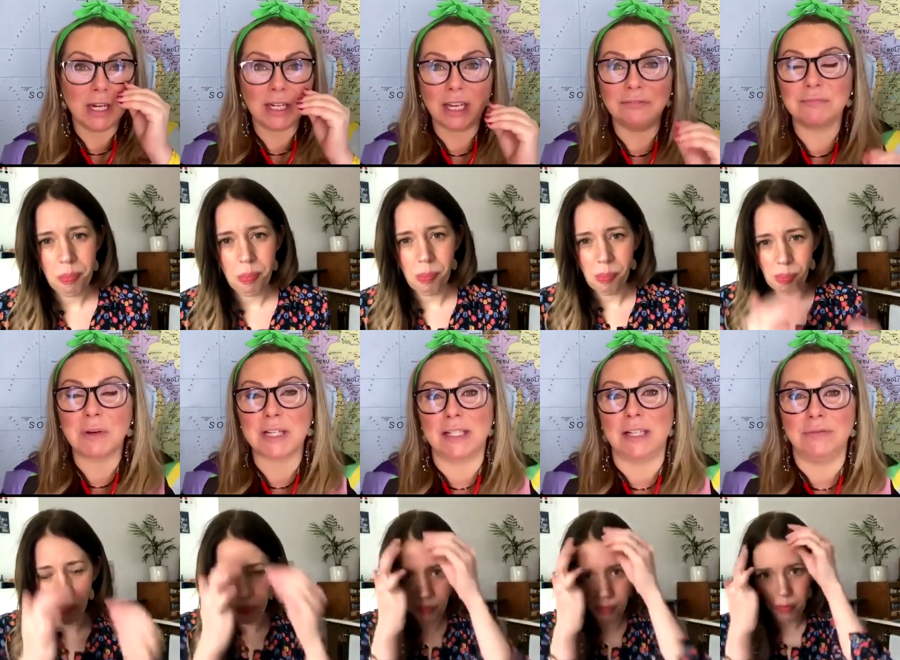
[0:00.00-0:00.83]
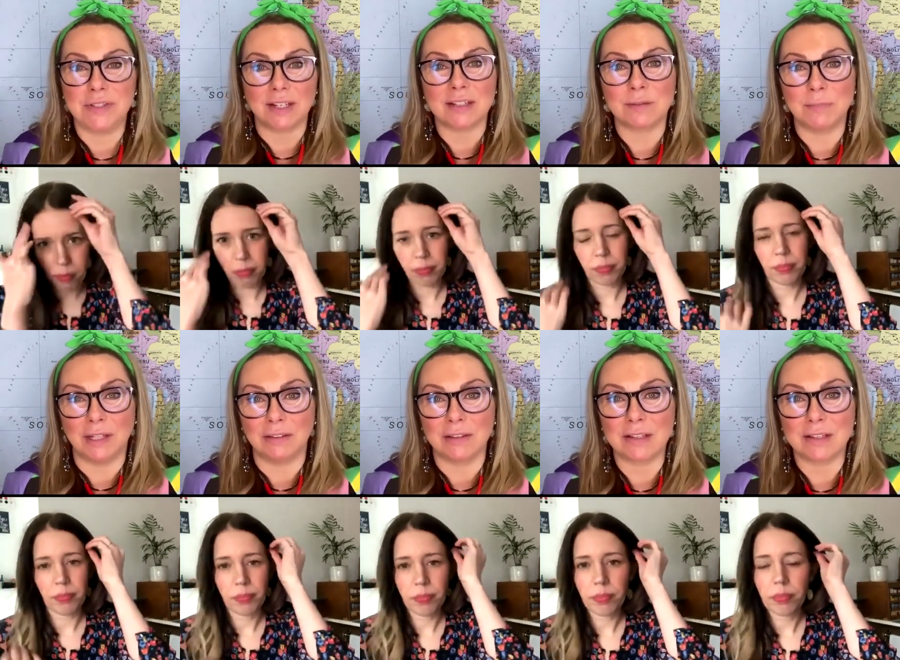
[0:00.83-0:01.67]
Speaker 1: going to give myself six
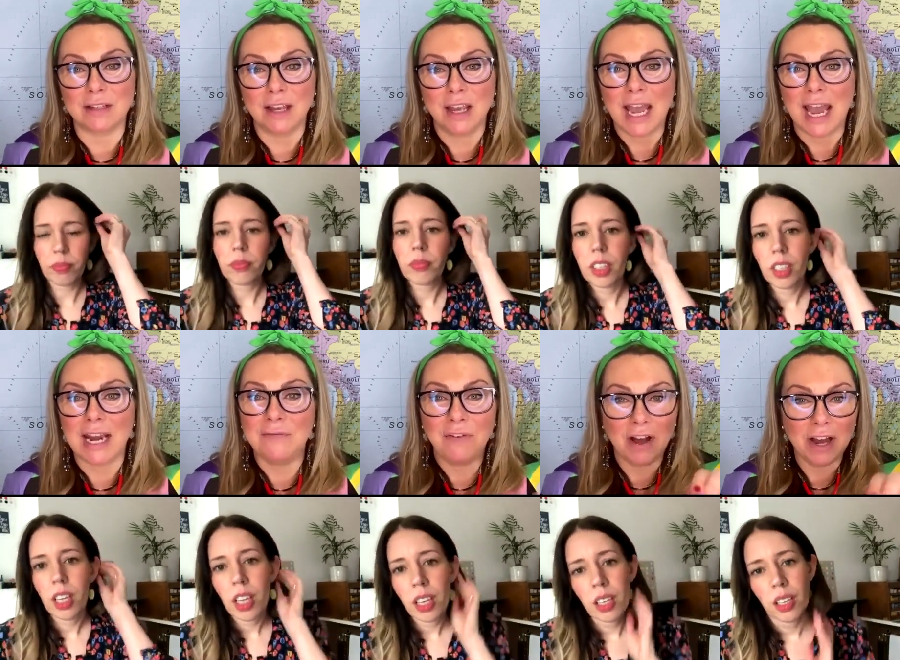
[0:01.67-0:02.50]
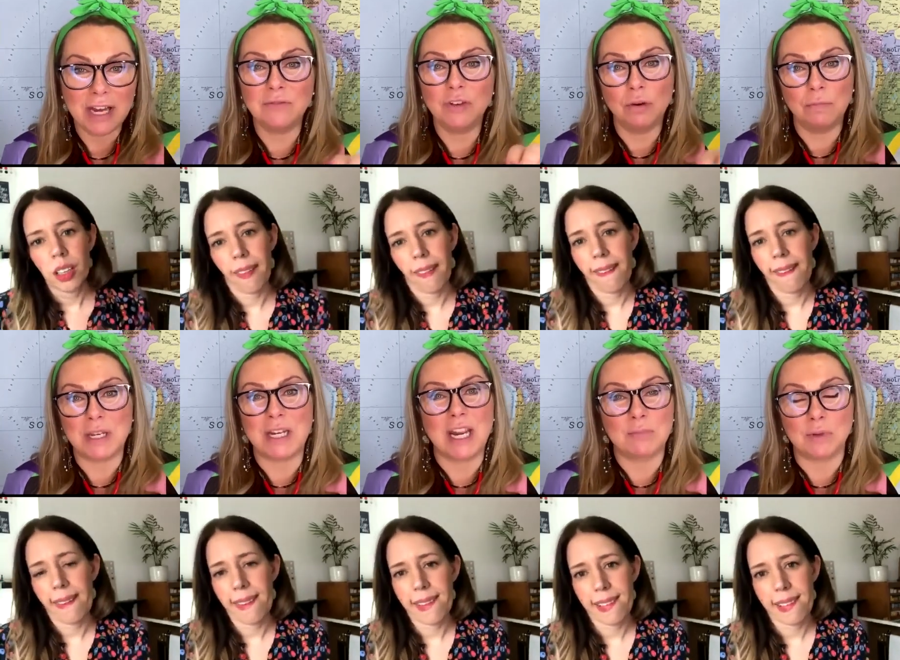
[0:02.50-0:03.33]
months. And if I have not
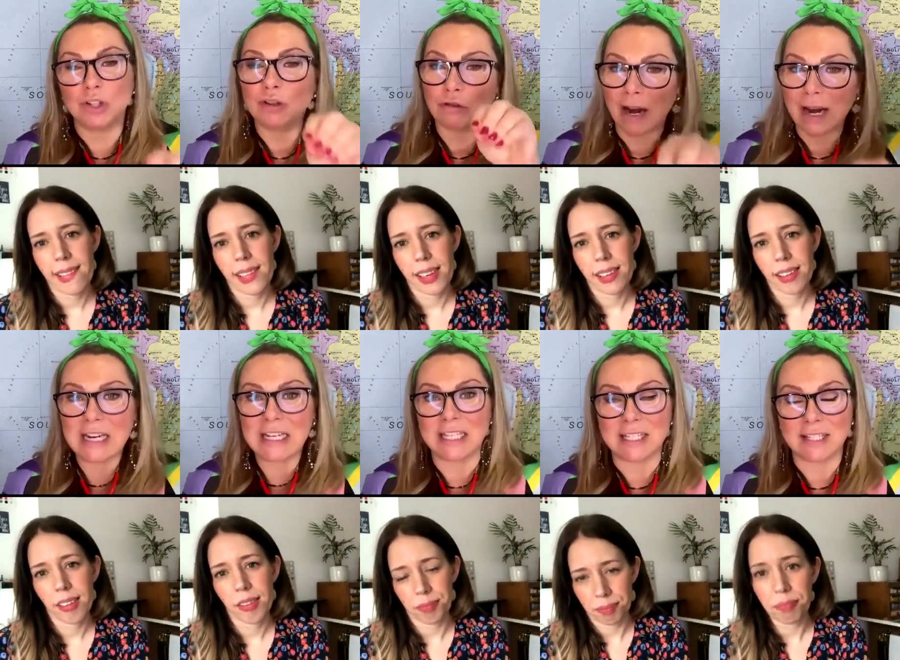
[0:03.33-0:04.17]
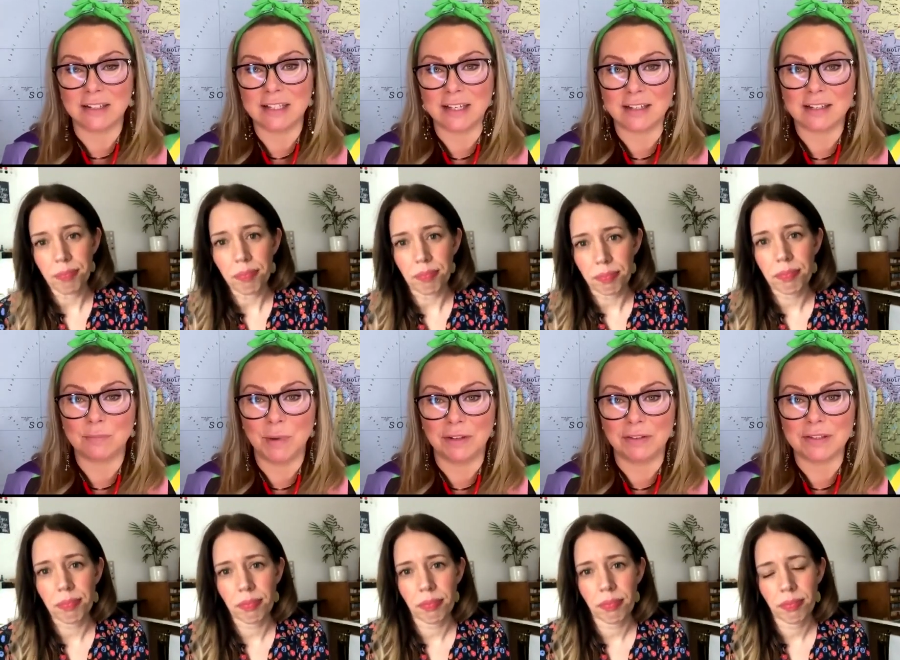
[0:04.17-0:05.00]
been able to crack this in six
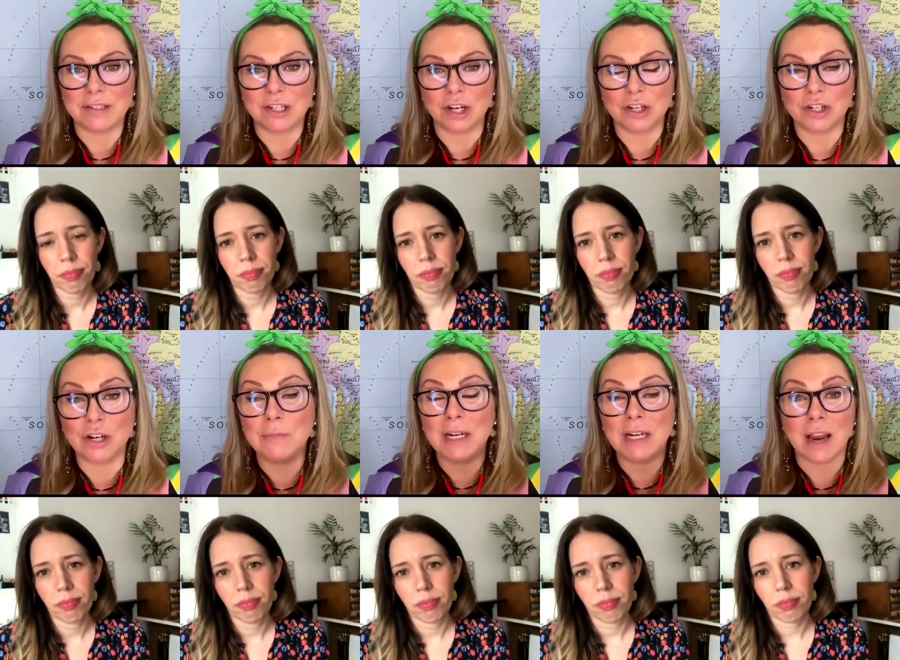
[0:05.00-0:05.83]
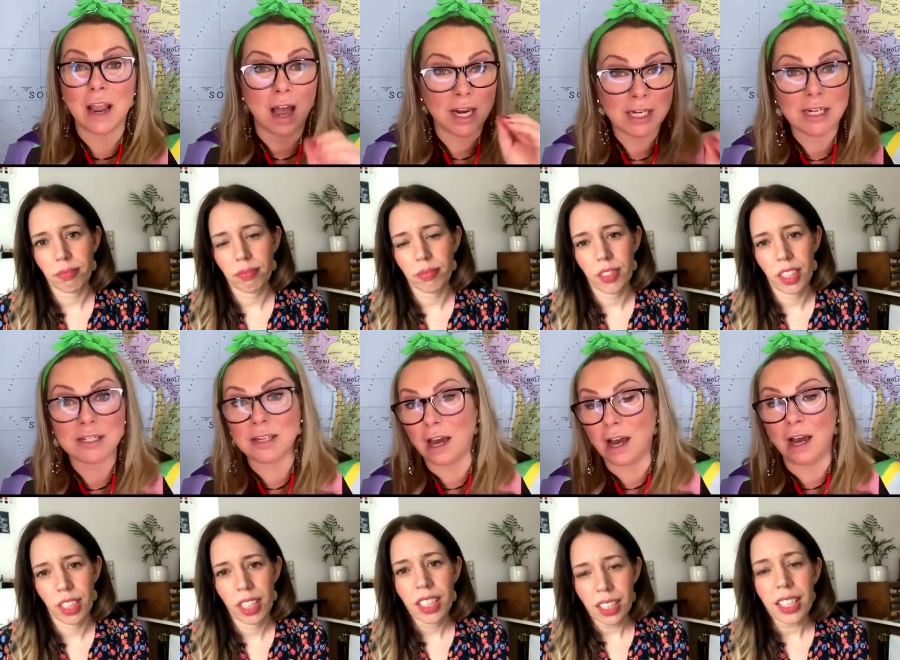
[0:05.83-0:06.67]
months, do you know what I mean? Like I need
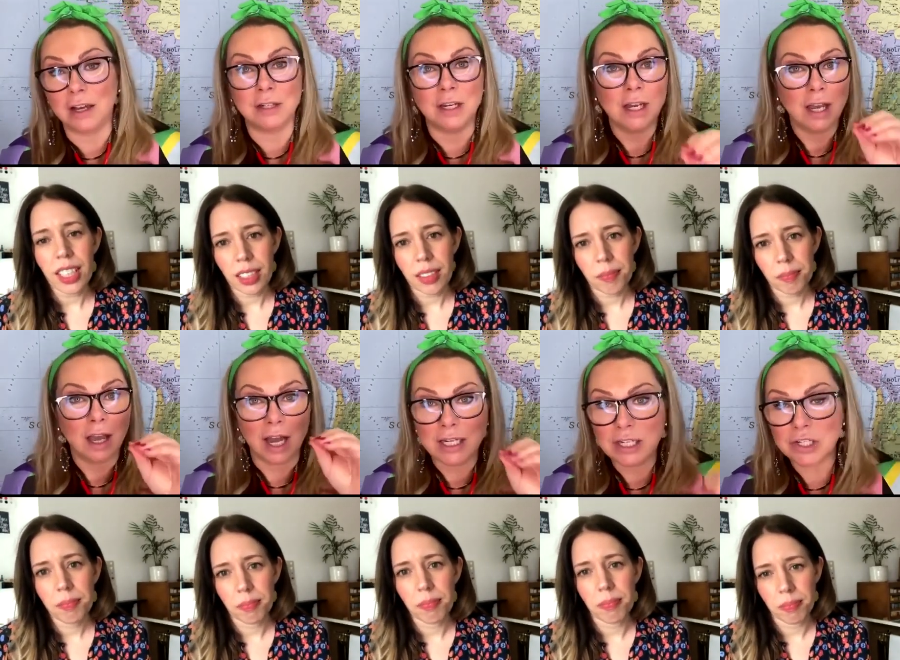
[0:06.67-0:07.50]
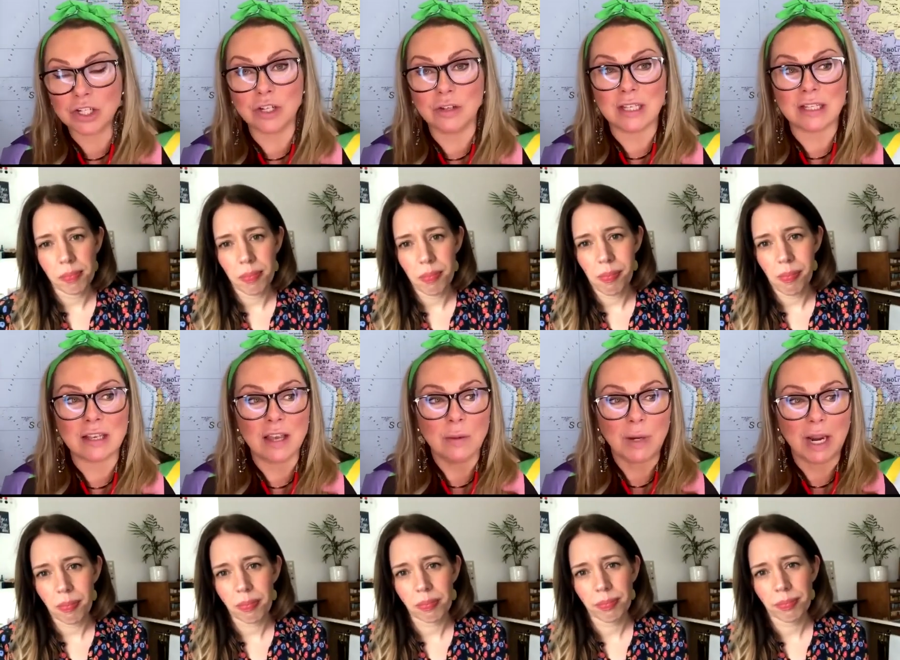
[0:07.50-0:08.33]
to earn, yeah. I need to do this,
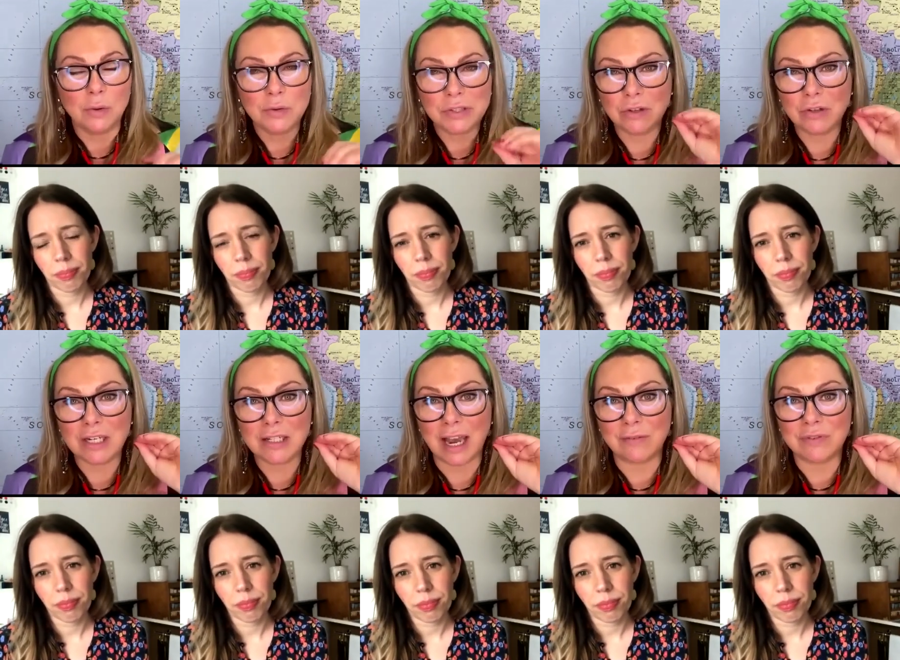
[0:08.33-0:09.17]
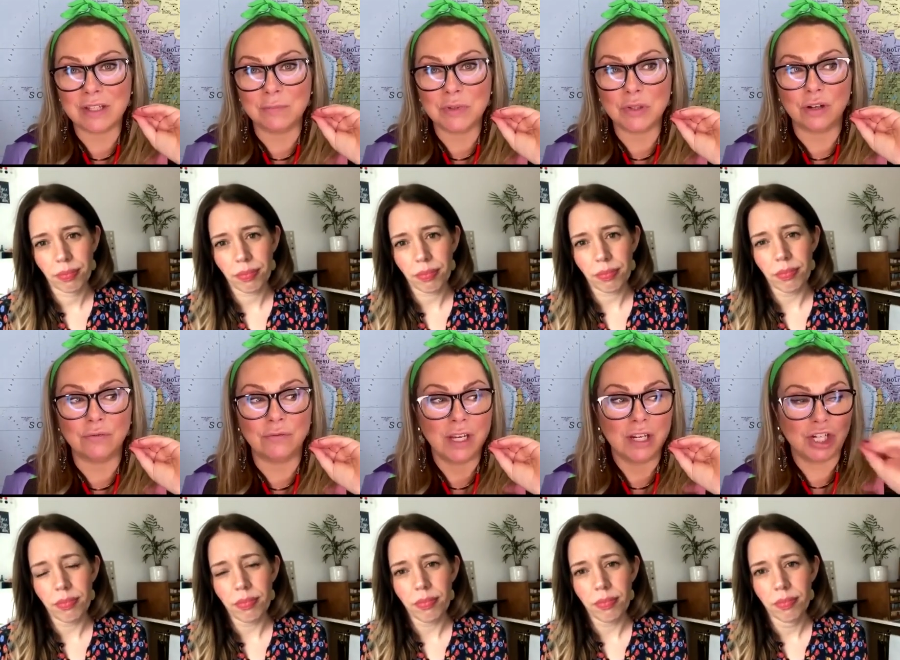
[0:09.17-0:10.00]
mm-hmm. but I also need to have some sort
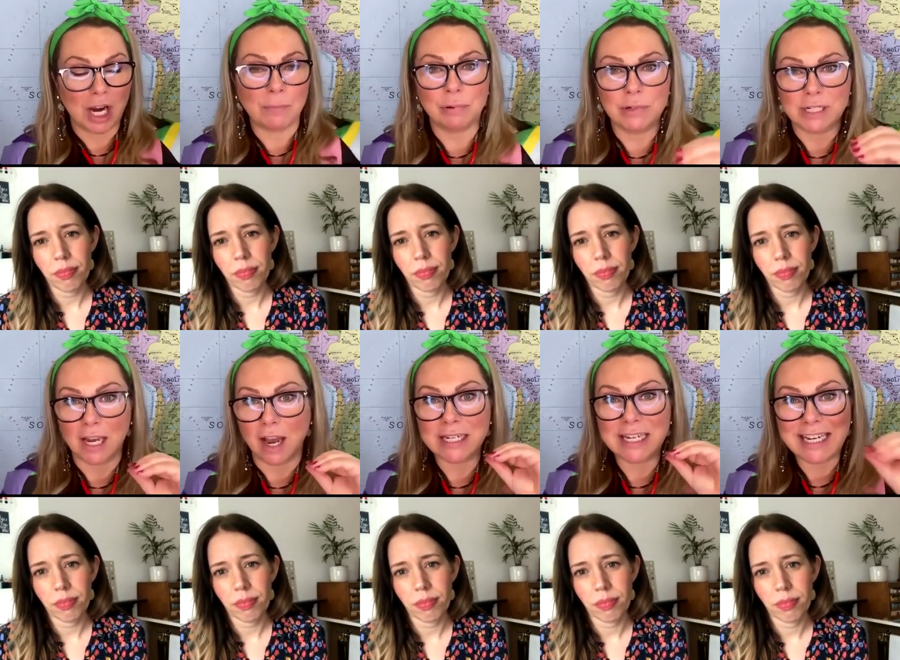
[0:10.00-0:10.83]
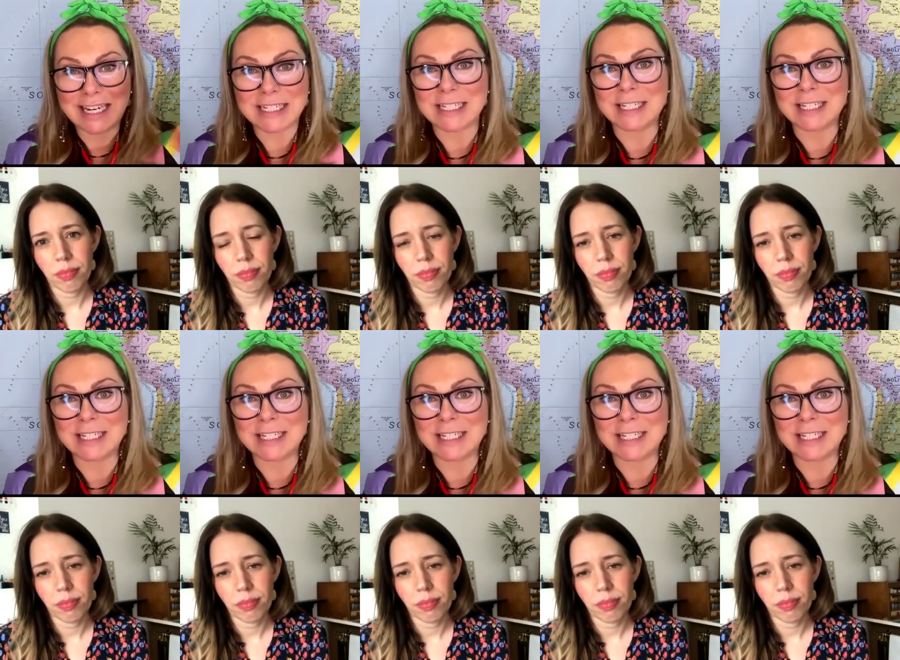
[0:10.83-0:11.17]
of jeopardy. I need